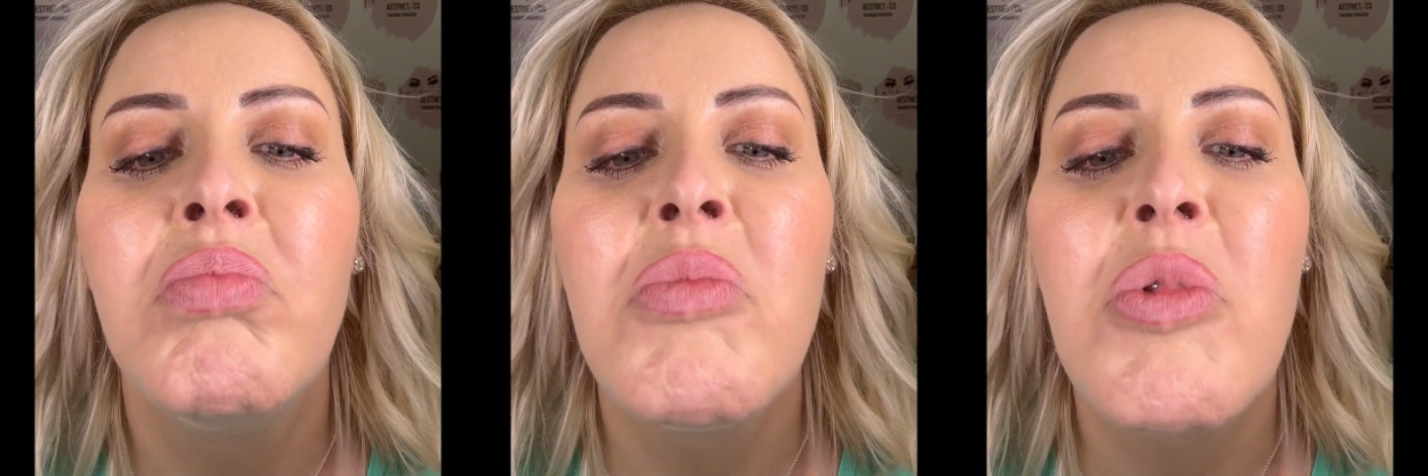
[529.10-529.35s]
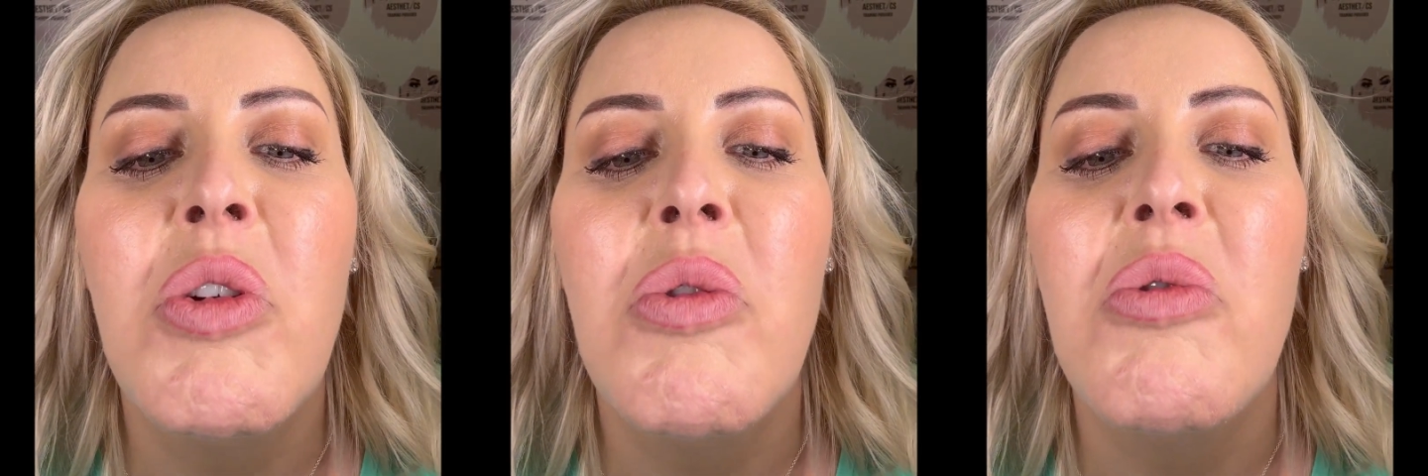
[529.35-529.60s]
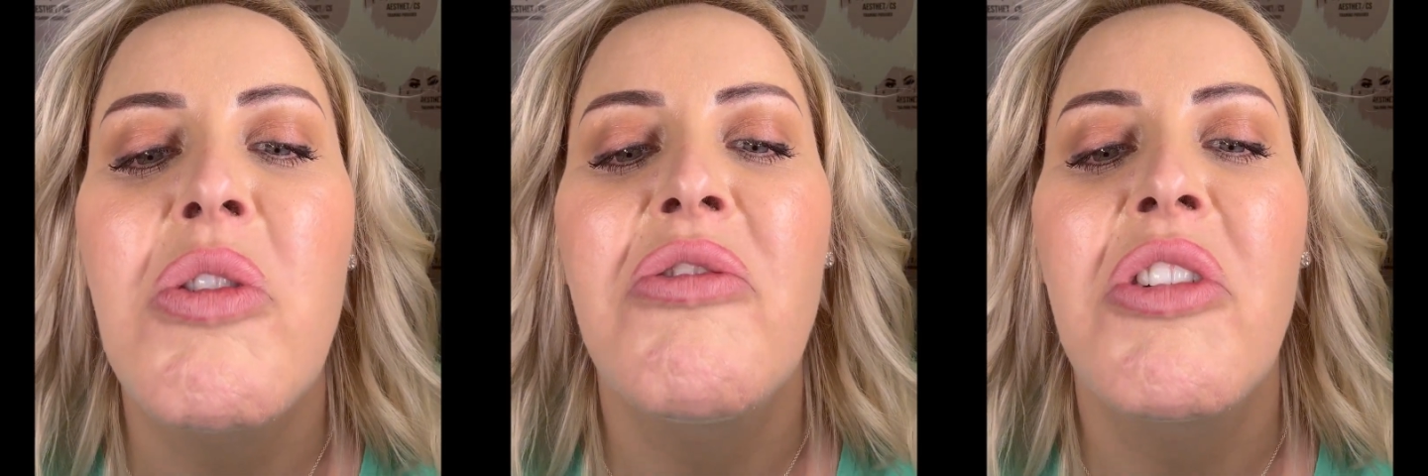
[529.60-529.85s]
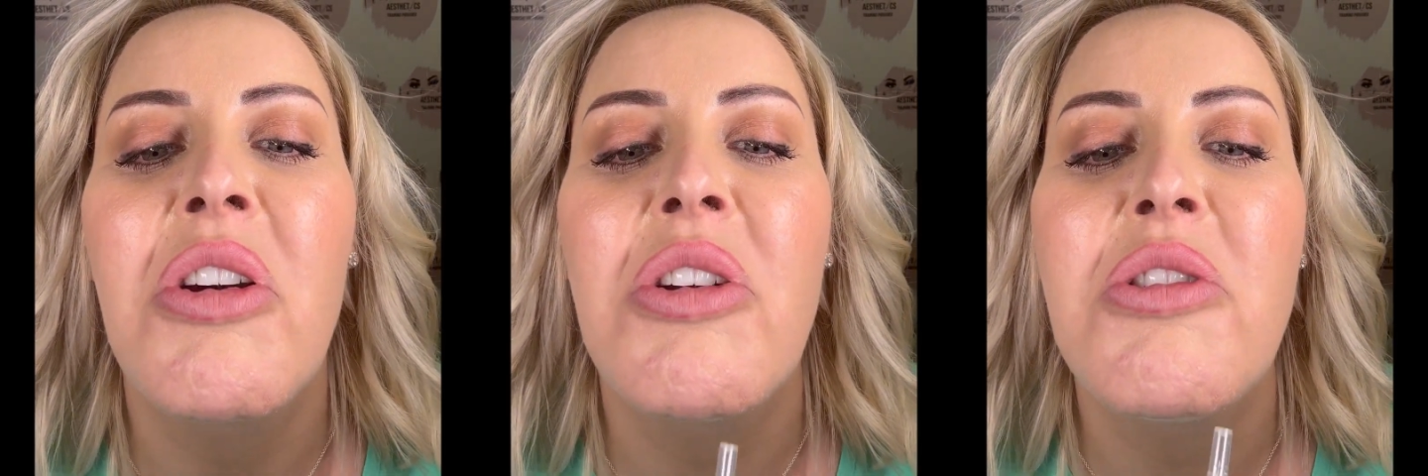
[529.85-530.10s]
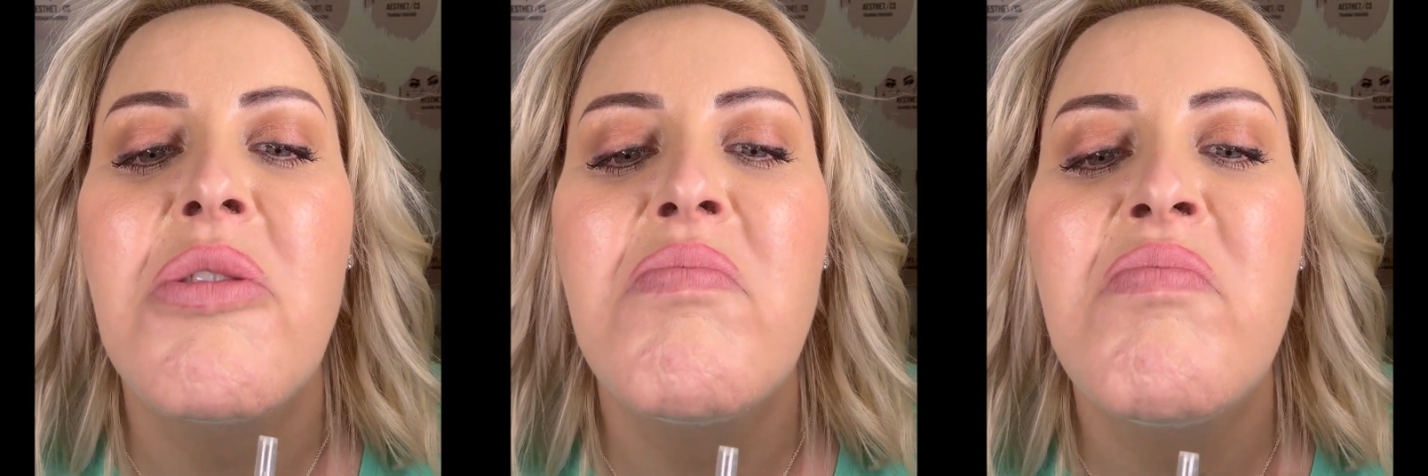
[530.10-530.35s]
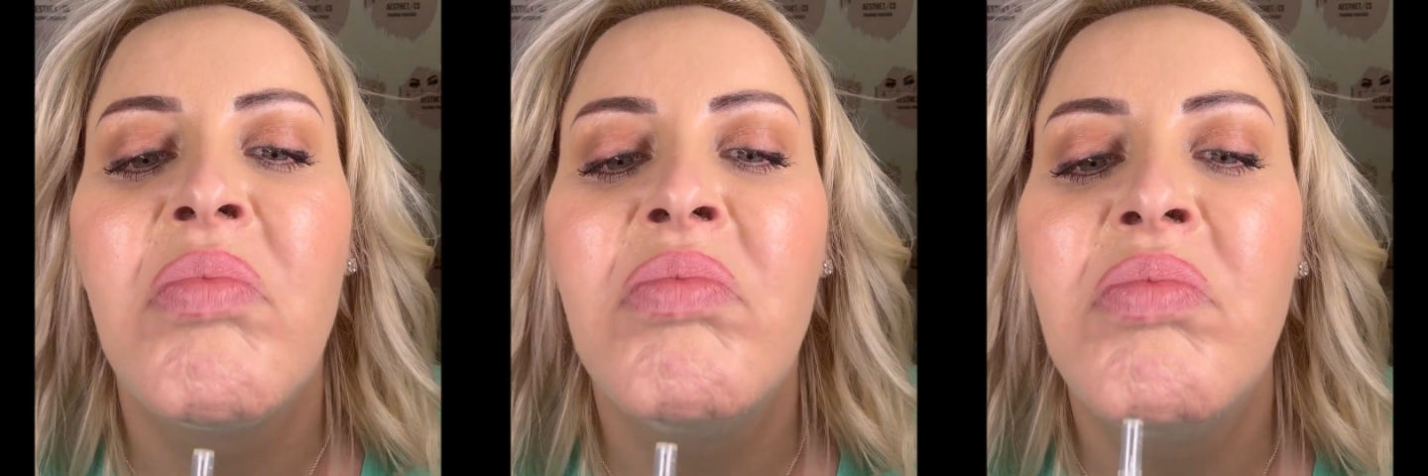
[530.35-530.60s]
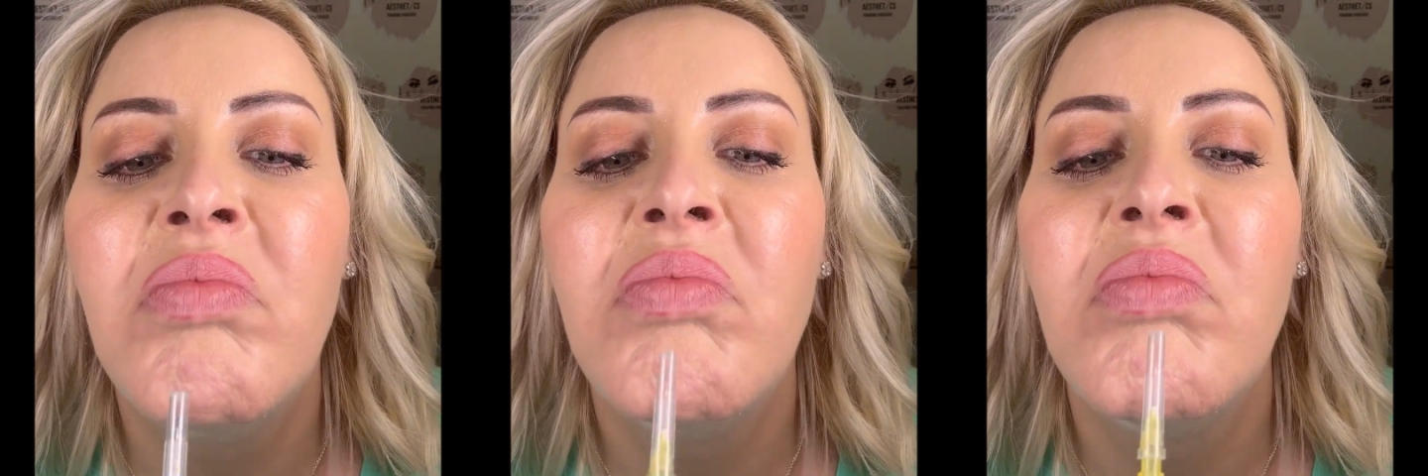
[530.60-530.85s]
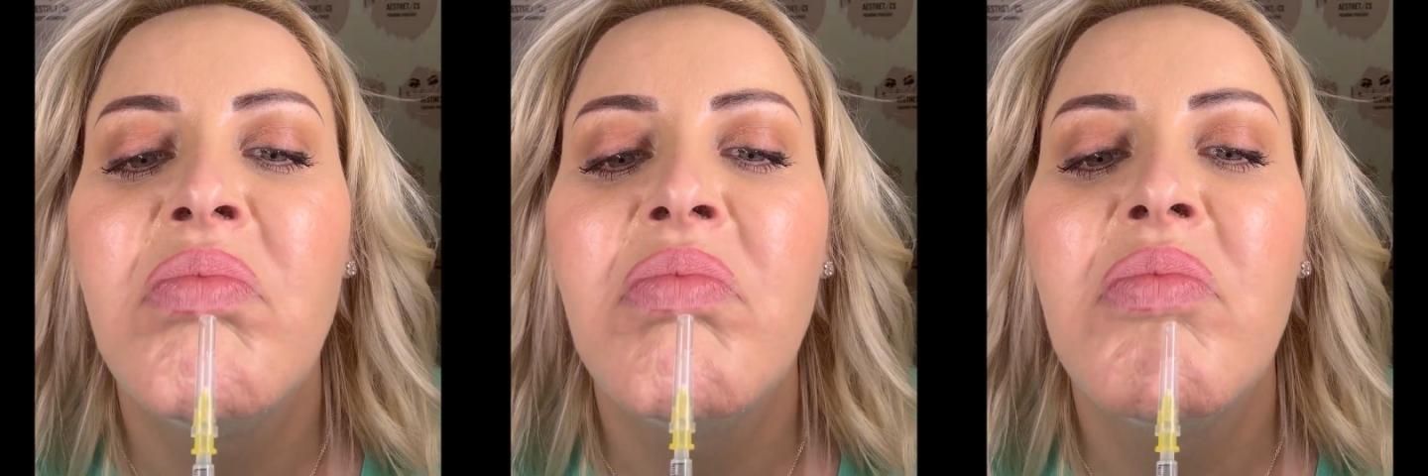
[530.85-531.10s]
so we're avoiding
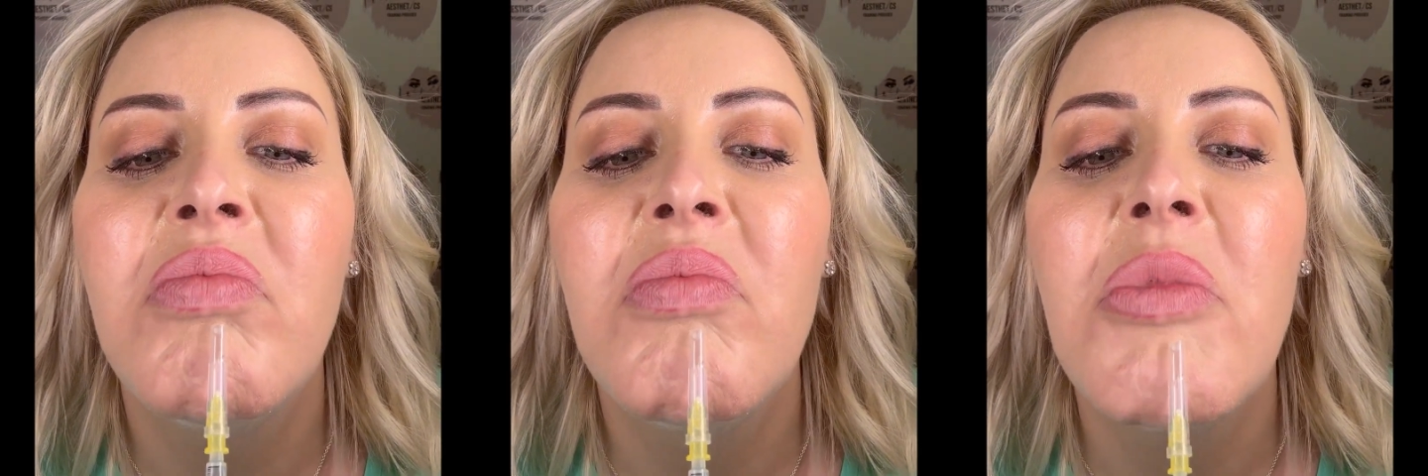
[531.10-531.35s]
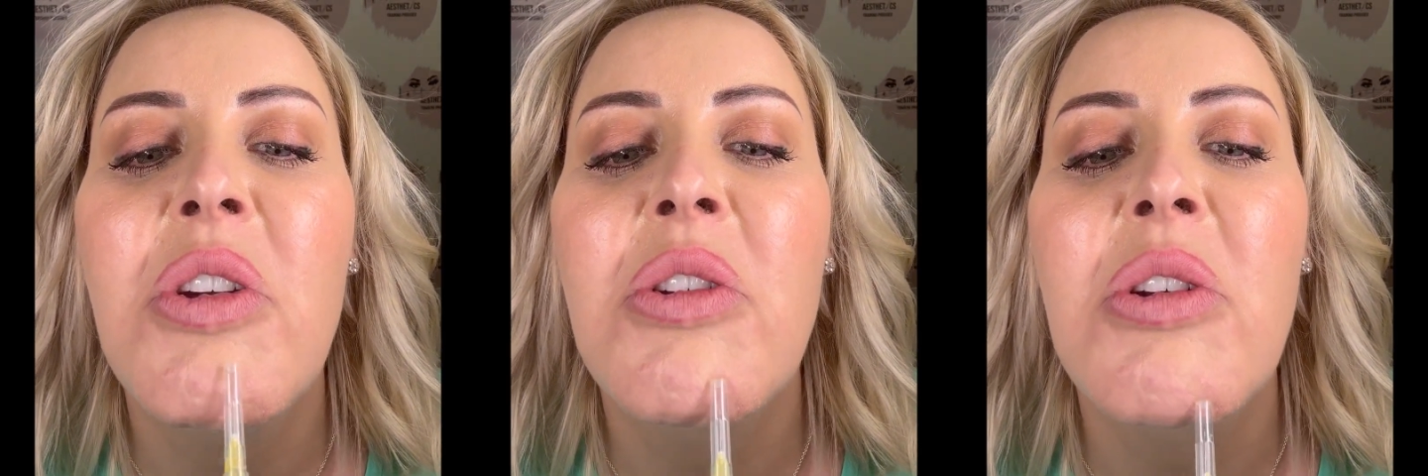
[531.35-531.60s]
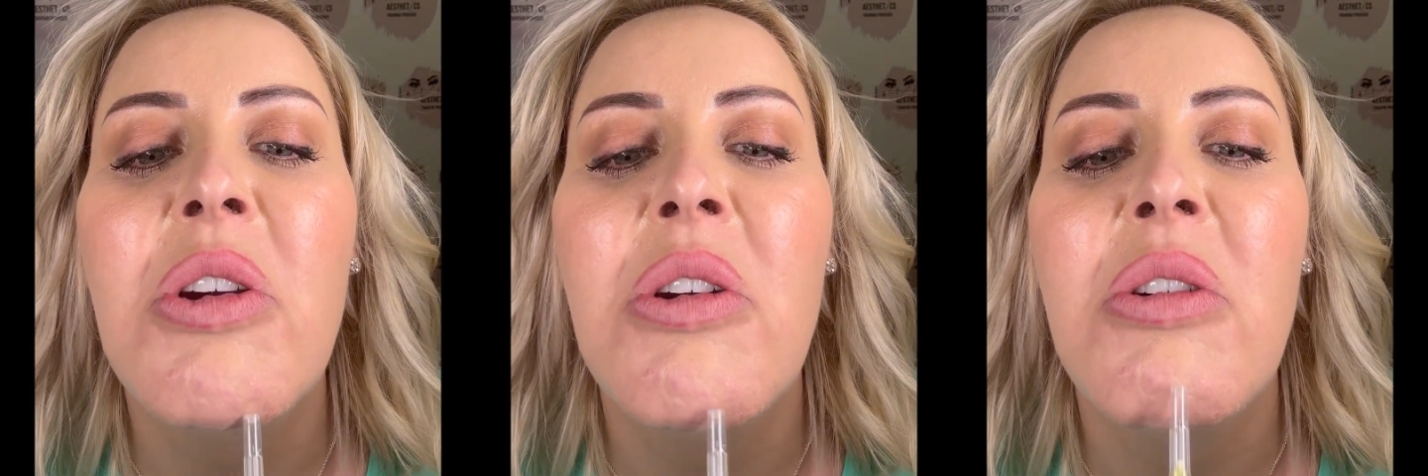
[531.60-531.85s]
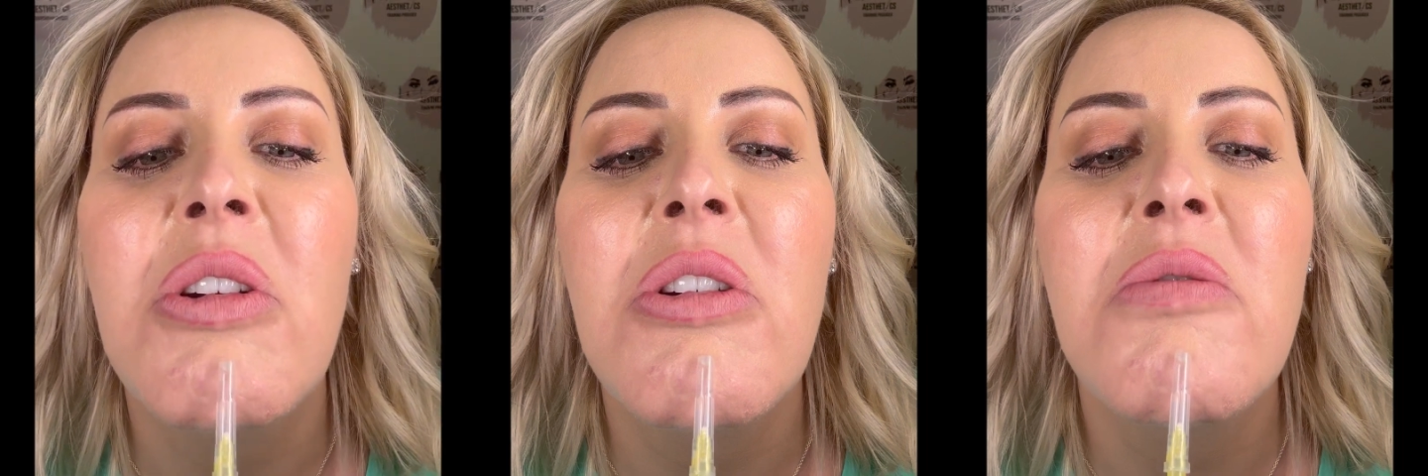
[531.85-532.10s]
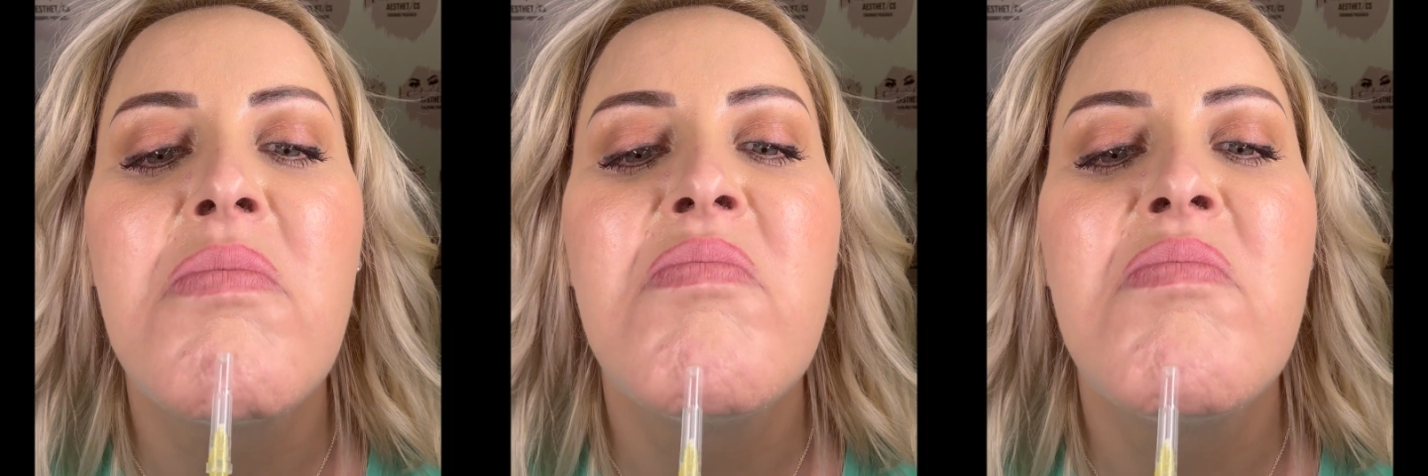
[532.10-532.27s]
this area.